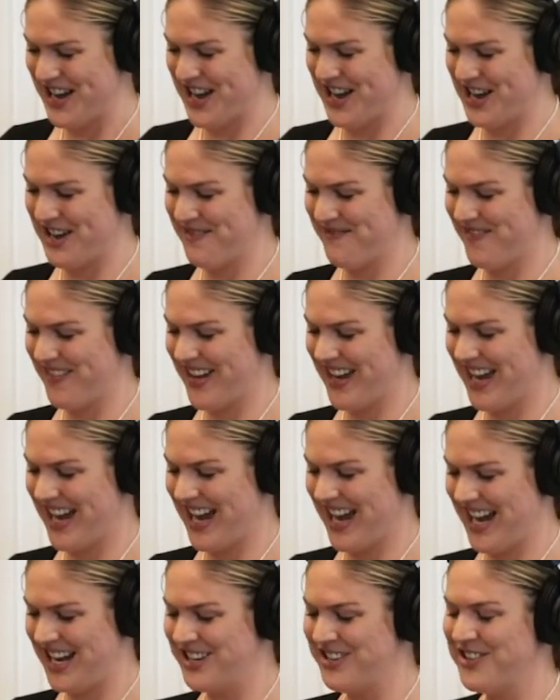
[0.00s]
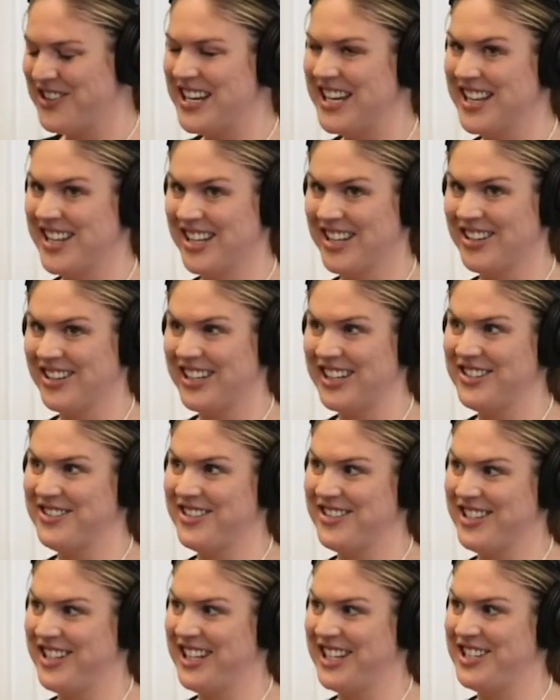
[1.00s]
Um, I do think it's a little
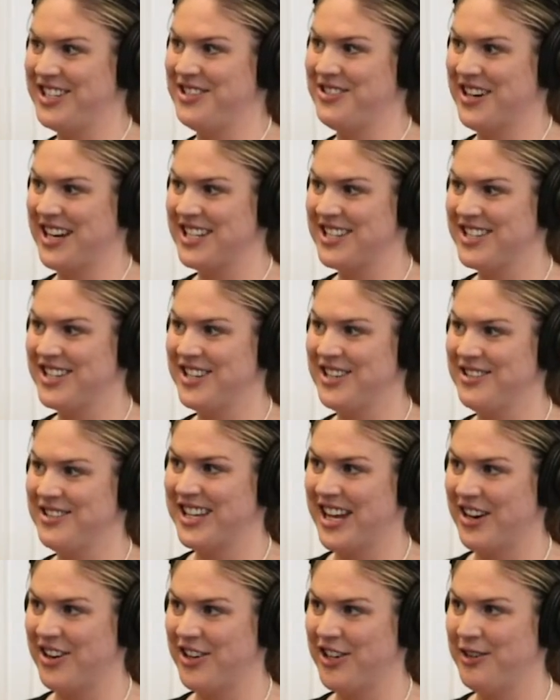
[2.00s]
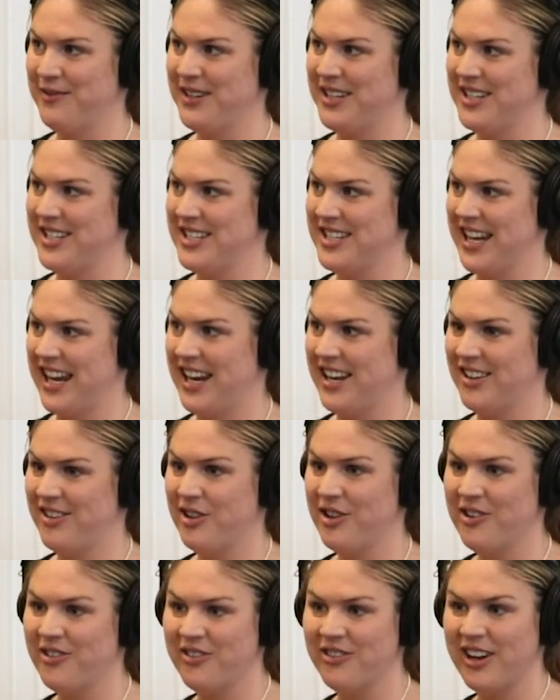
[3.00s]
interesting that she tries to that argument to say,
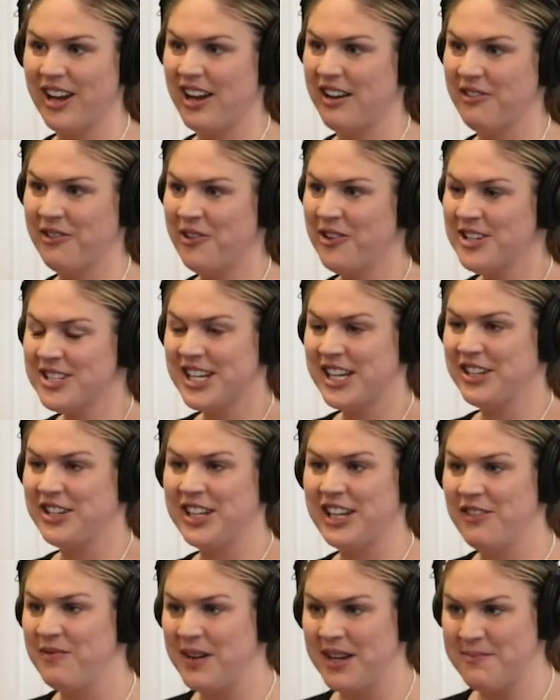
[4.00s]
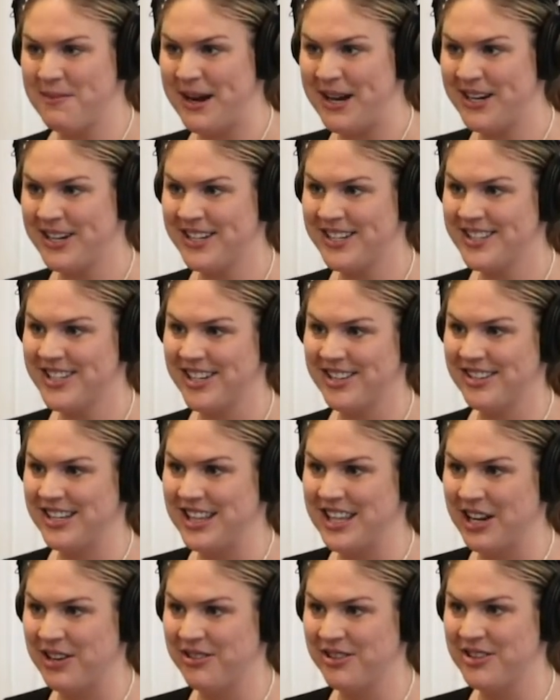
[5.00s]
so of course I could give my parents
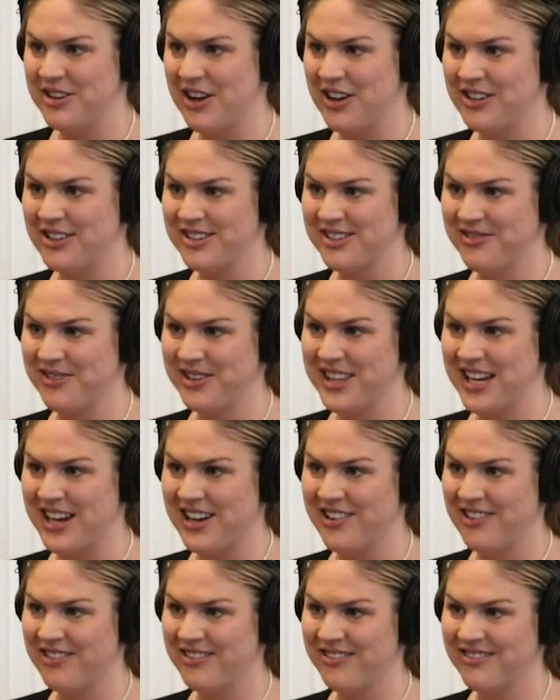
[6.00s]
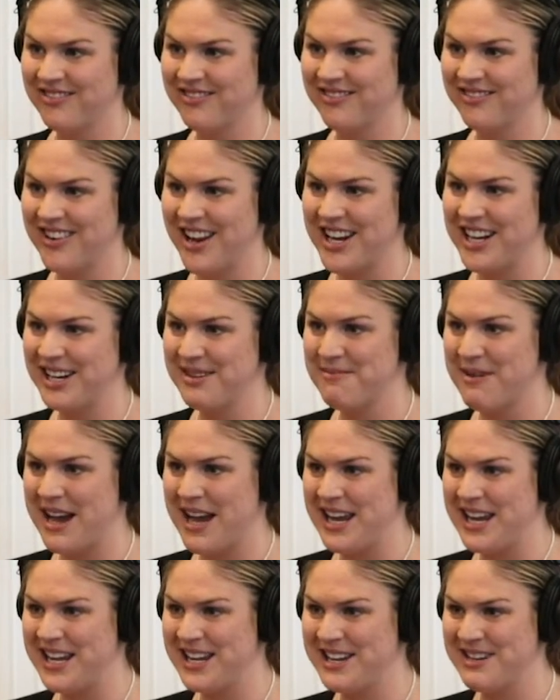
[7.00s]
sixty thousand dollars without running it
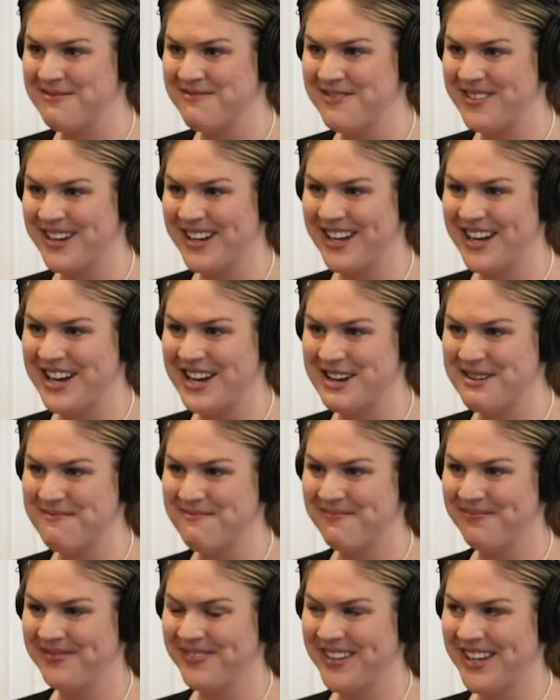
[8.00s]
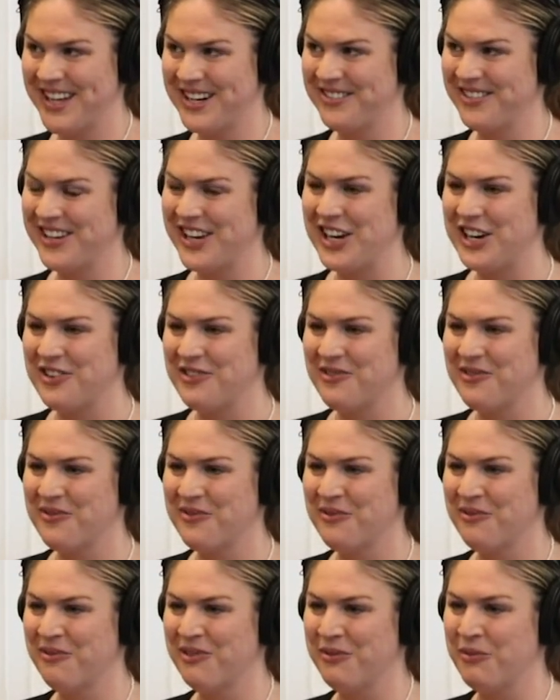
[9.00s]
by him. Um, I don't care
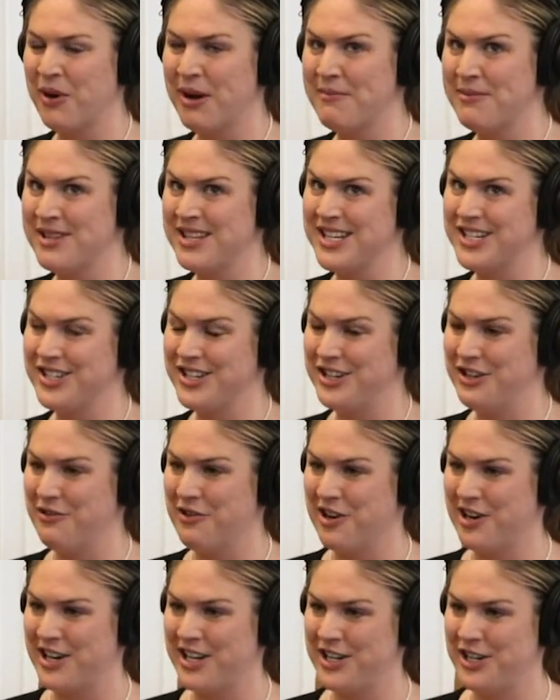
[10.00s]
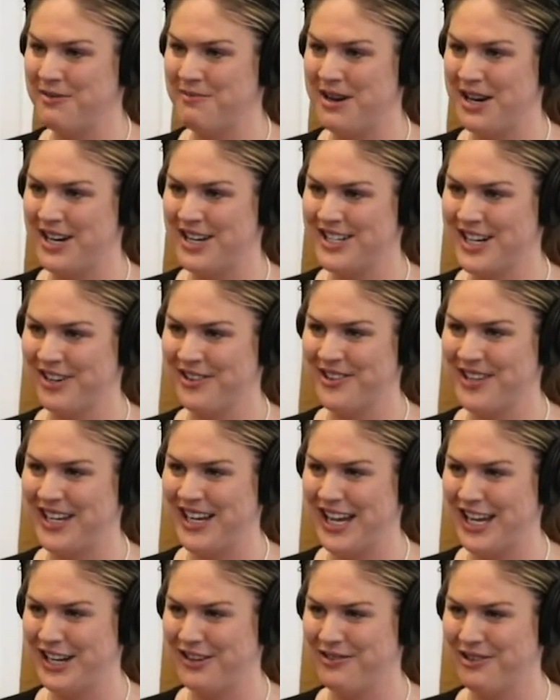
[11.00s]
what position you are in your marriage. I don't
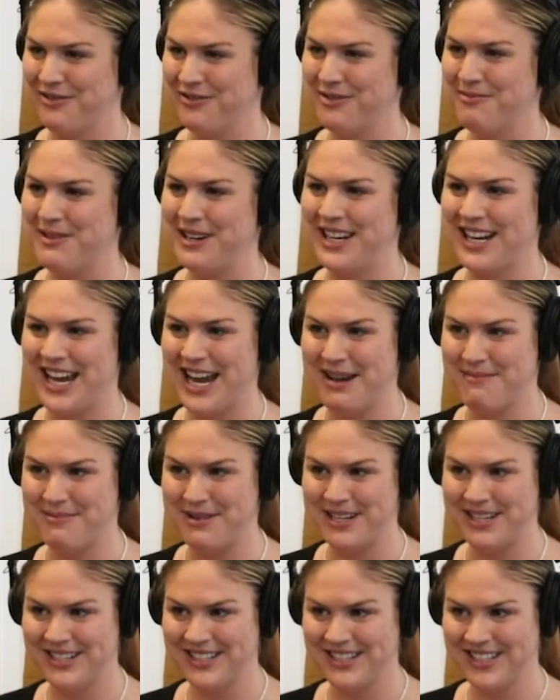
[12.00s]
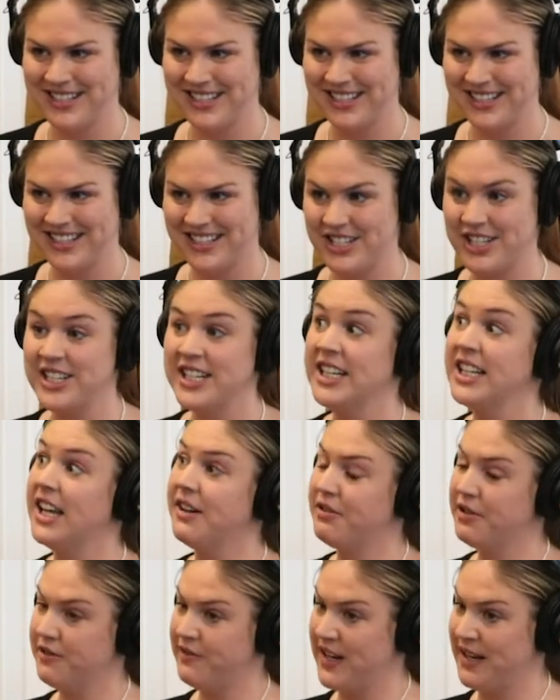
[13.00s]
think anyone she, would be. She loved happy. her family. She did
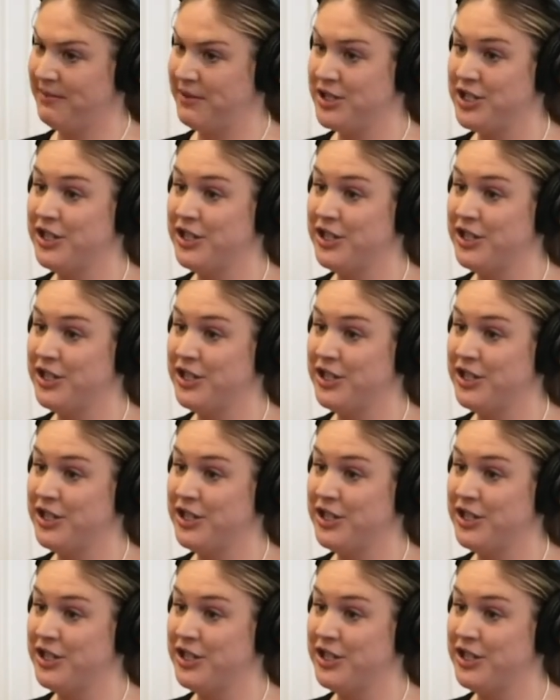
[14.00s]
love her family.